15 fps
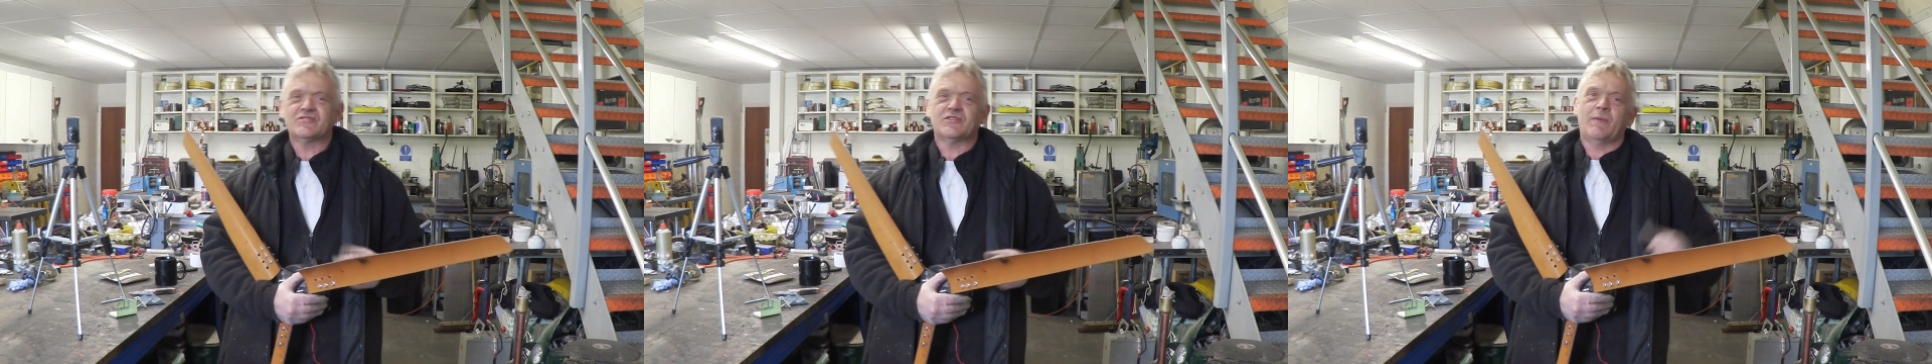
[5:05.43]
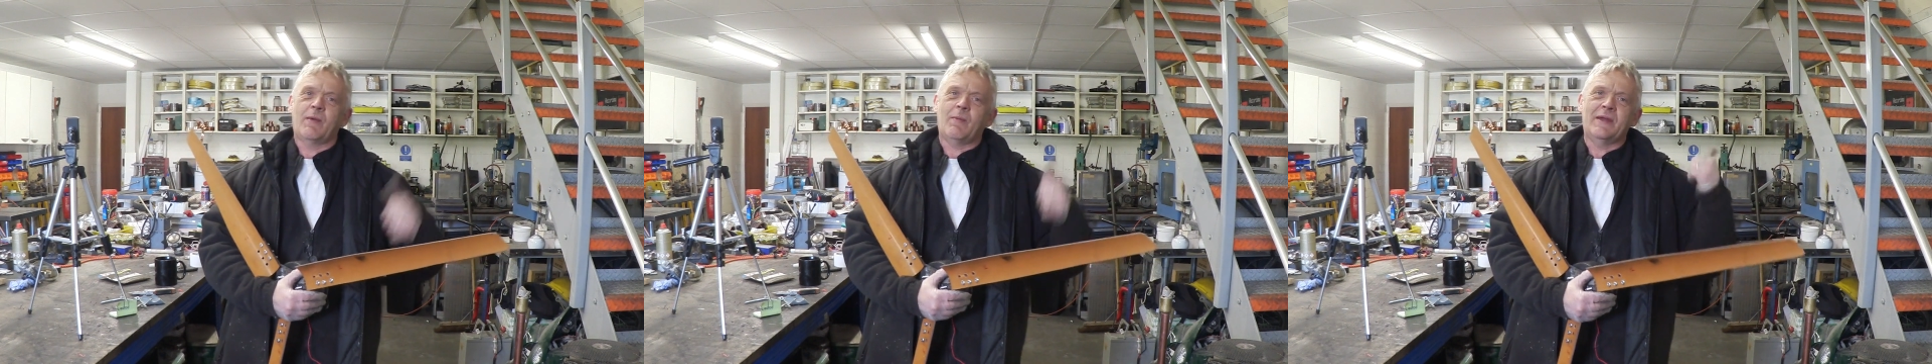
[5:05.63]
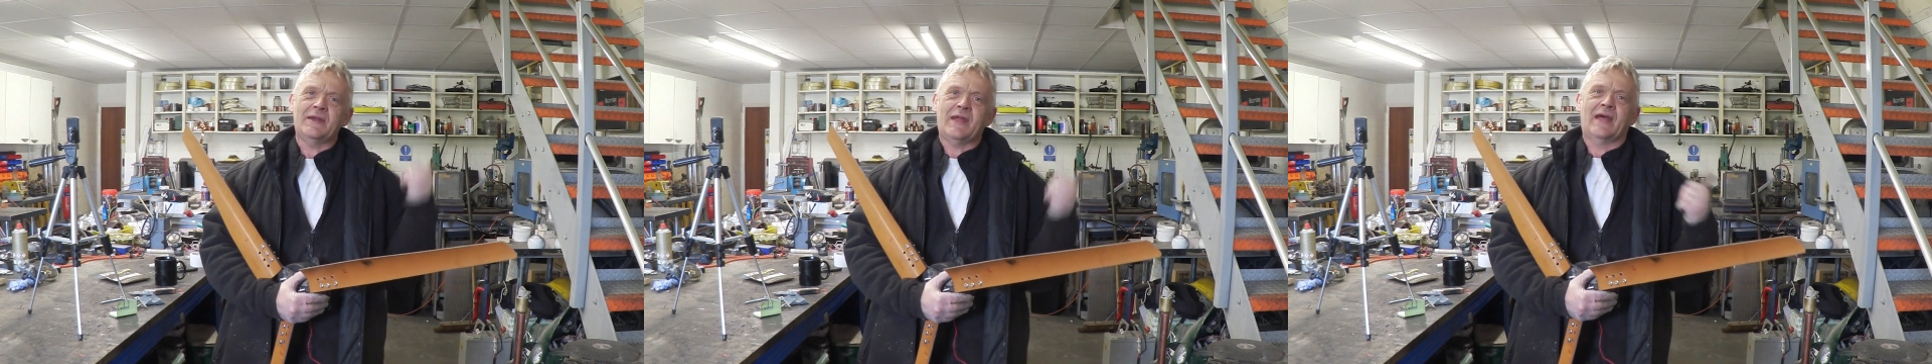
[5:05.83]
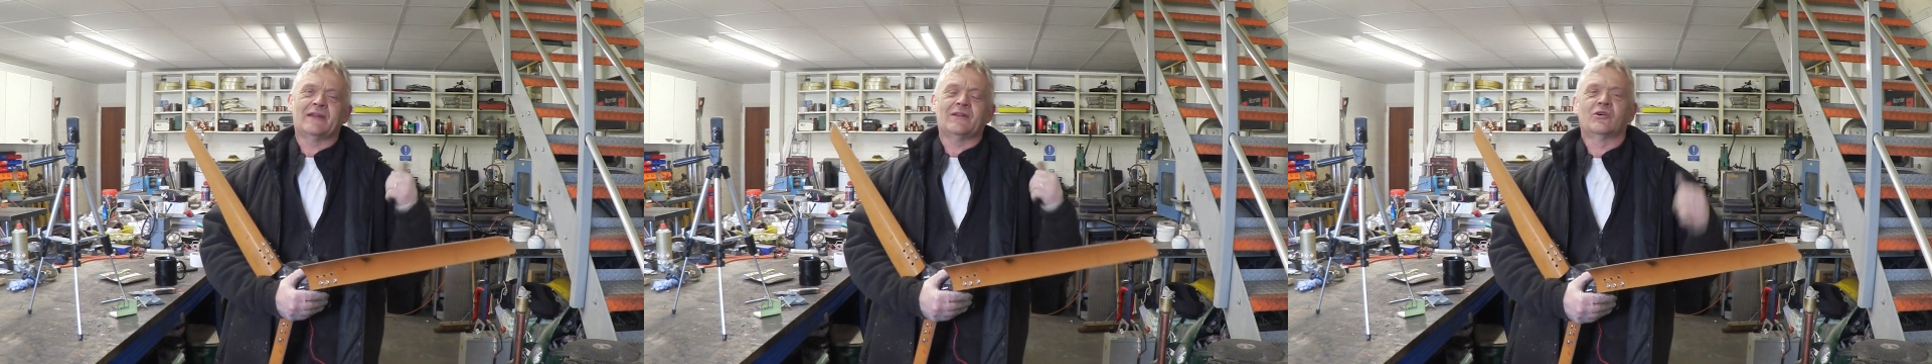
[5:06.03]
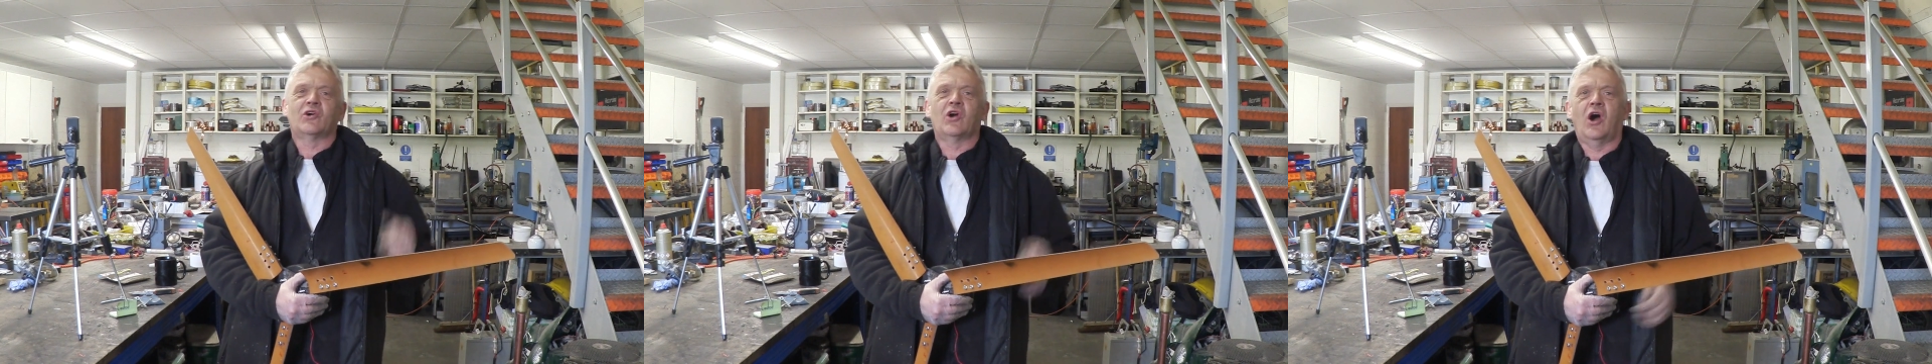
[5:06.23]
So we went and had
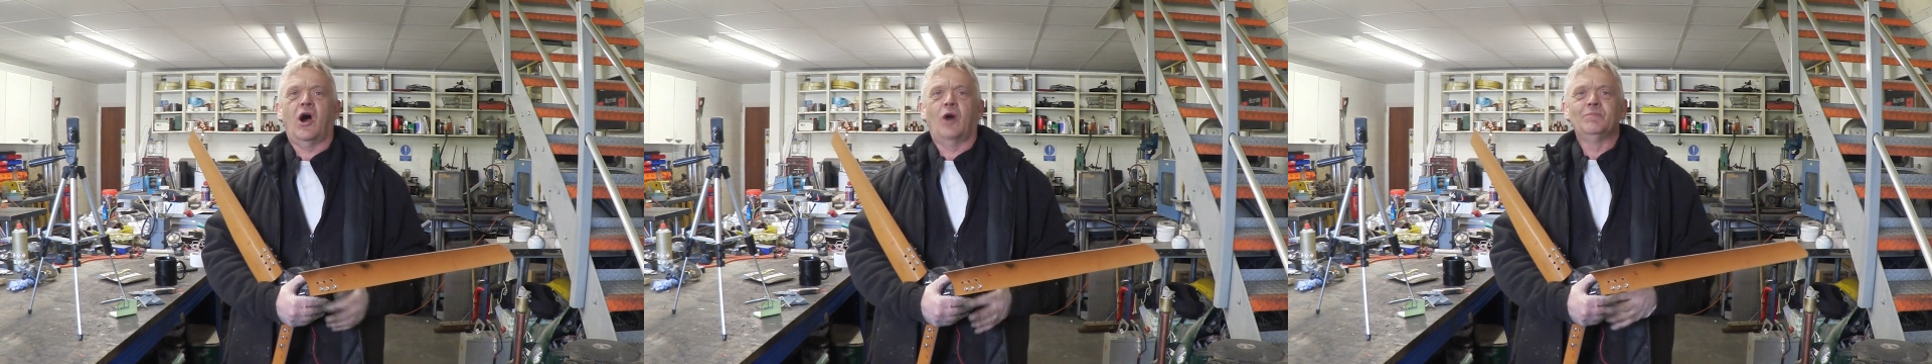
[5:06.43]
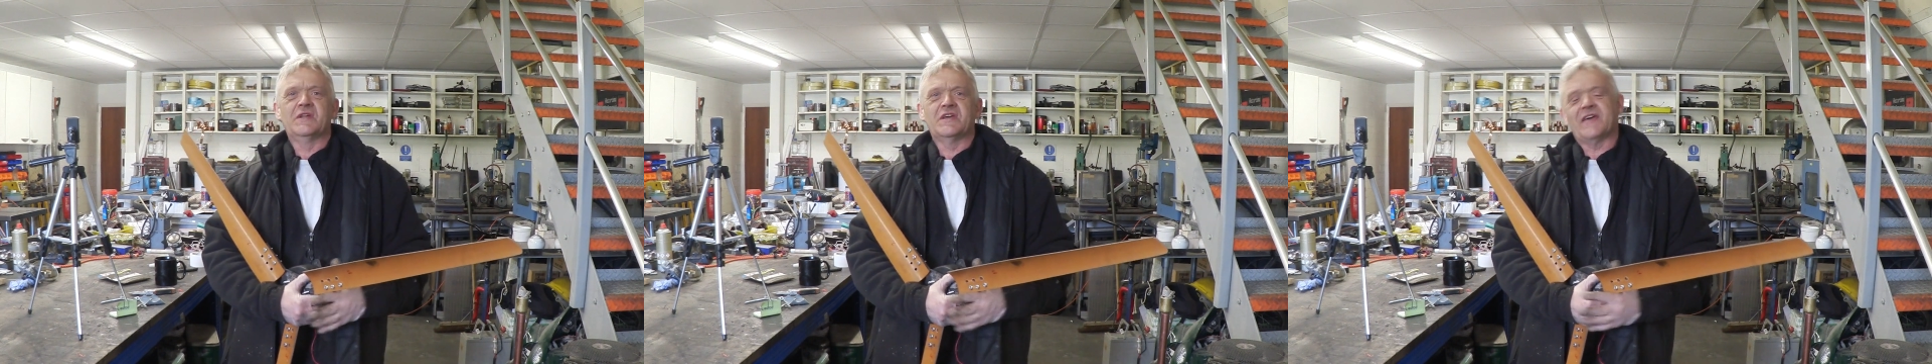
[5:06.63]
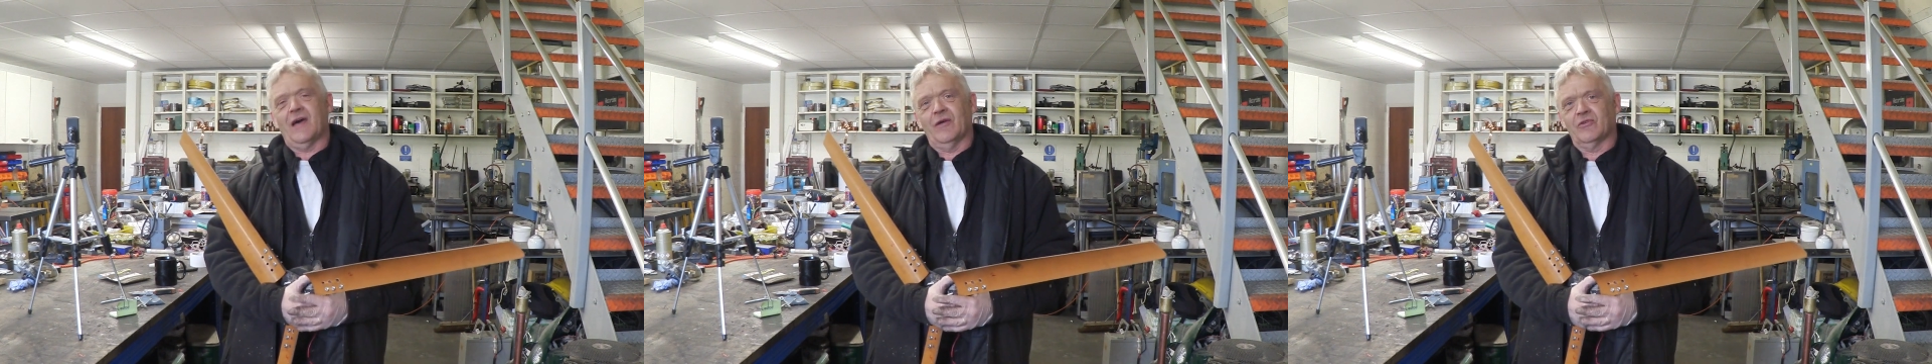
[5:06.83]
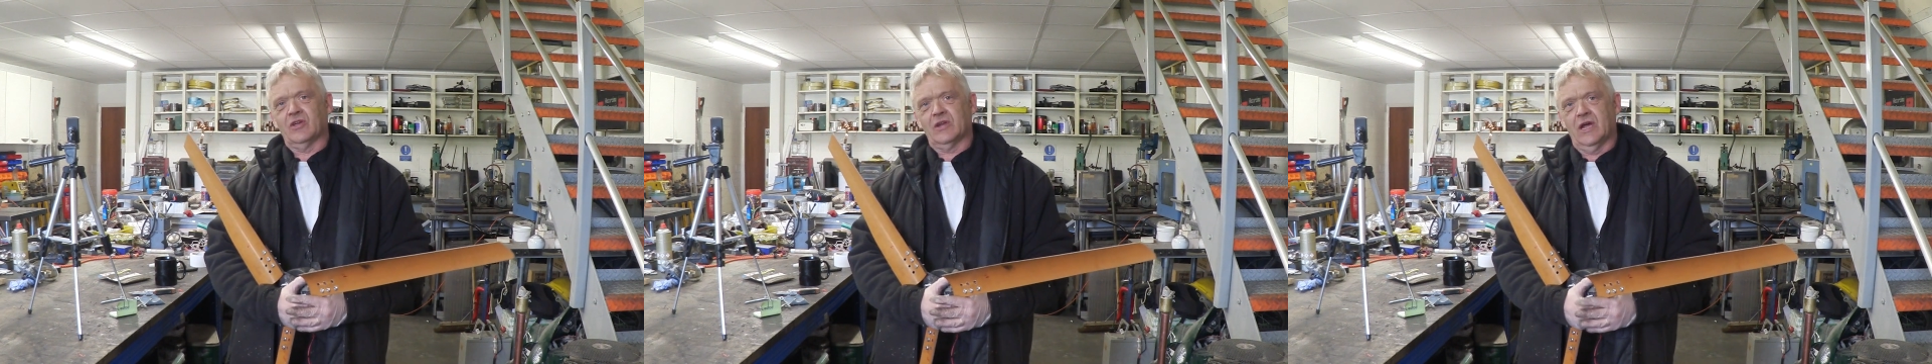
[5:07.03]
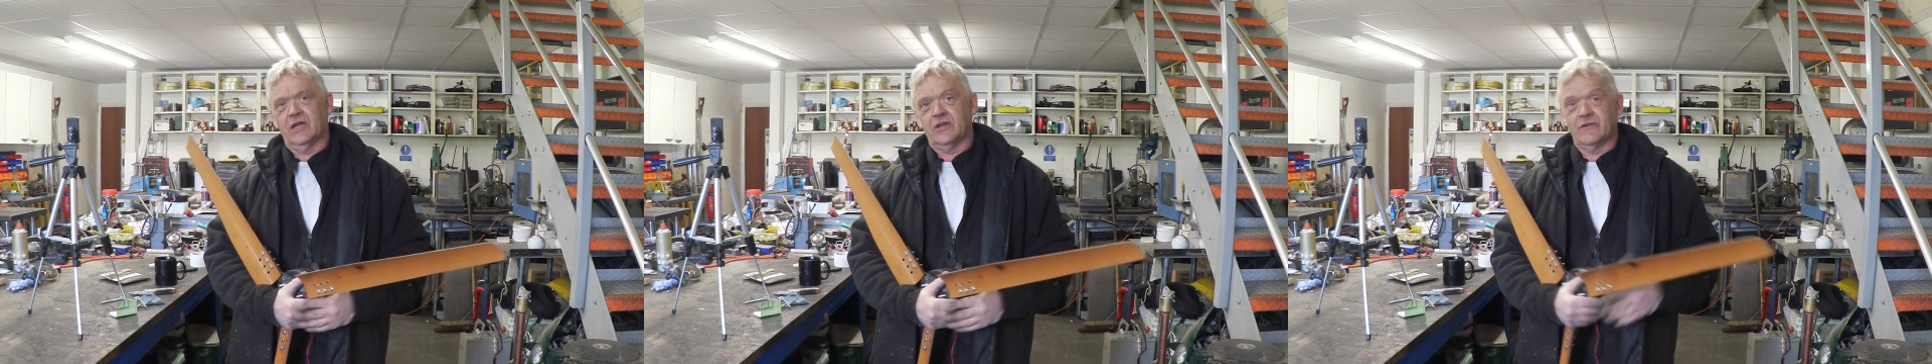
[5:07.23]
a look at Omni
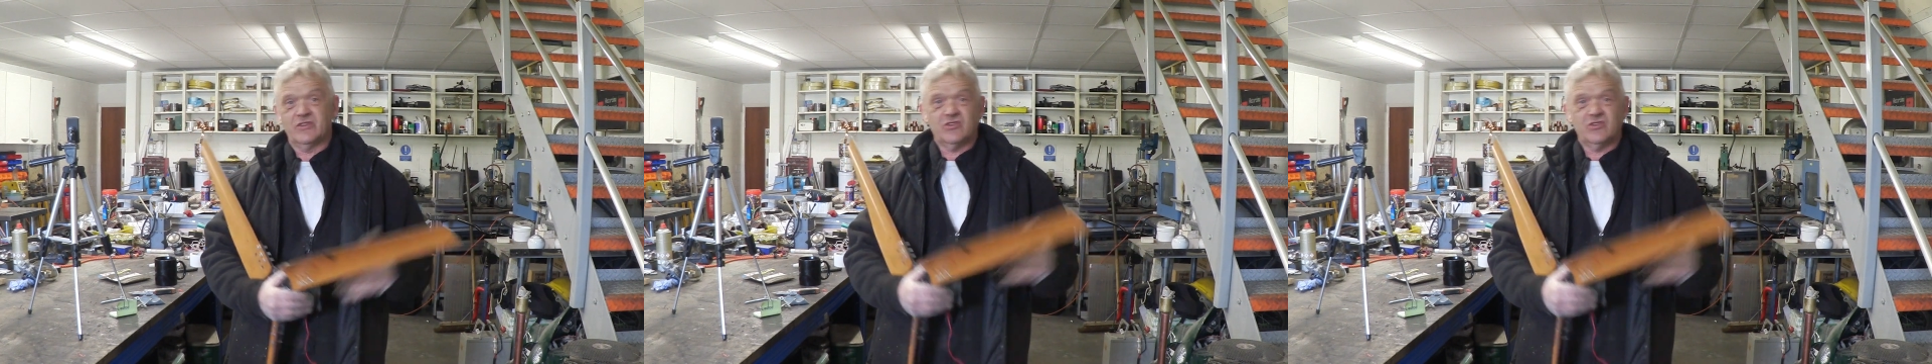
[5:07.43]
Calculator.